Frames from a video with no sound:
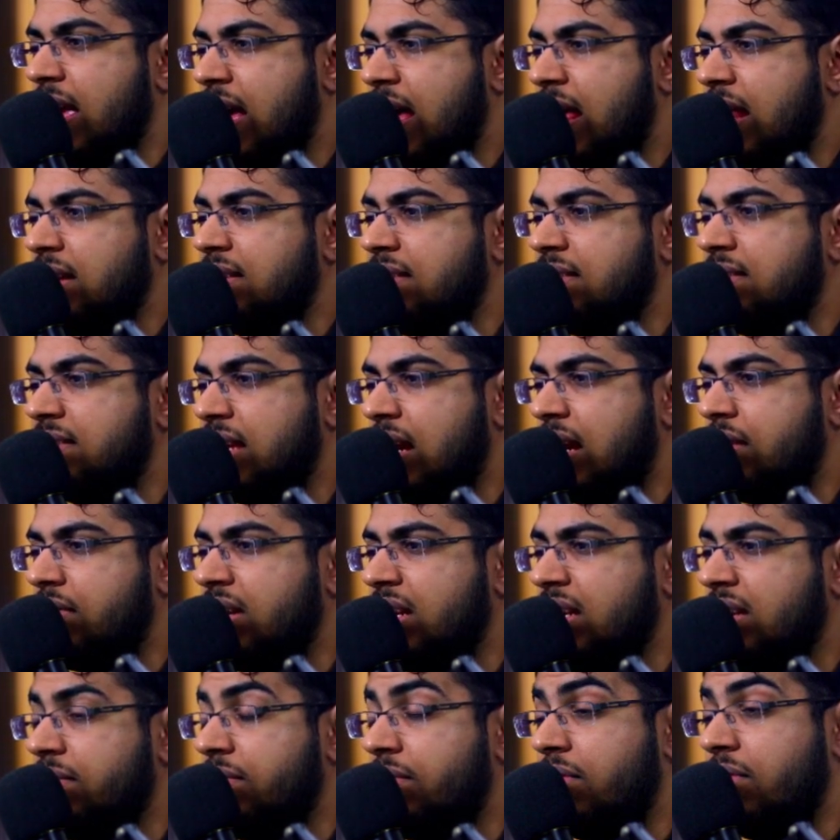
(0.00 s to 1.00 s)
Alan
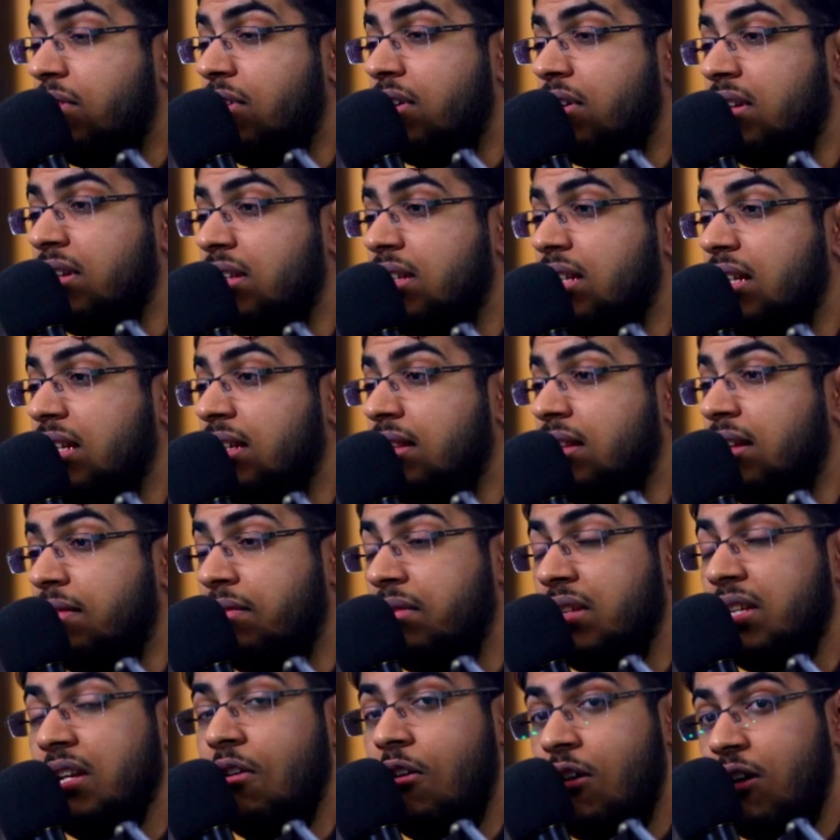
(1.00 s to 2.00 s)
Zaring for the
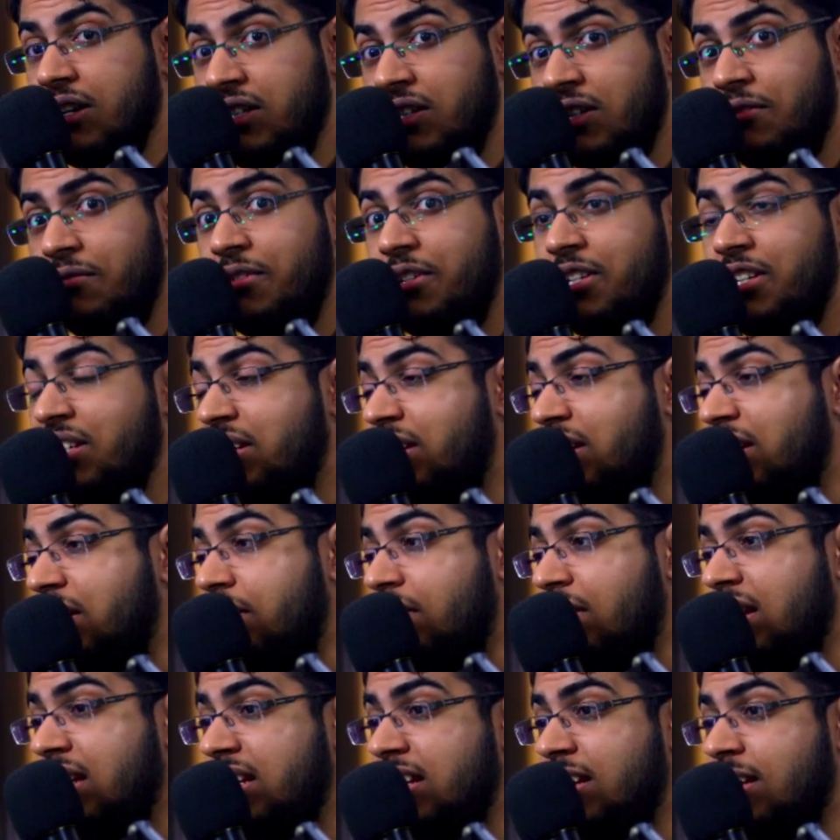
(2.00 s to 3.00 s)
lovely audio work,
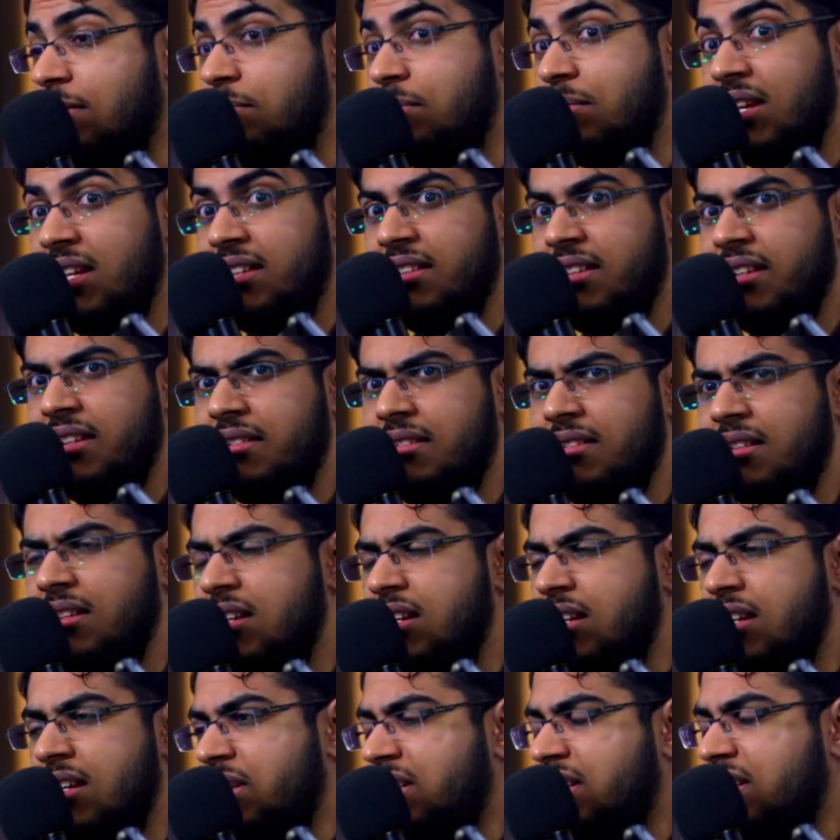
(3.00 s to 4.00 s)
really
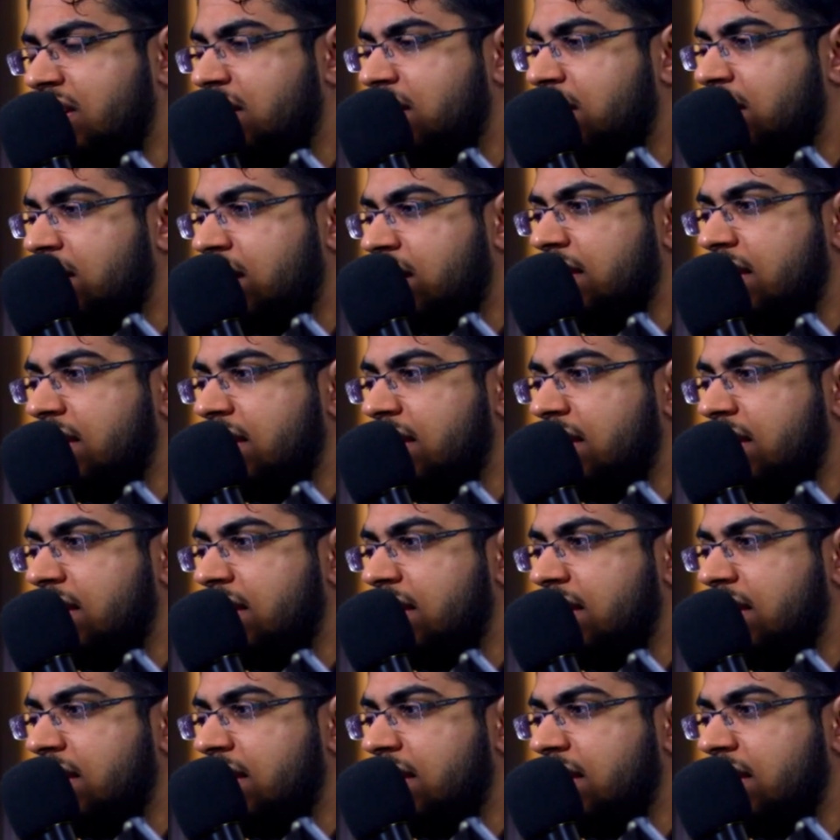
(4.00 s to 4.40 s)
amazing work.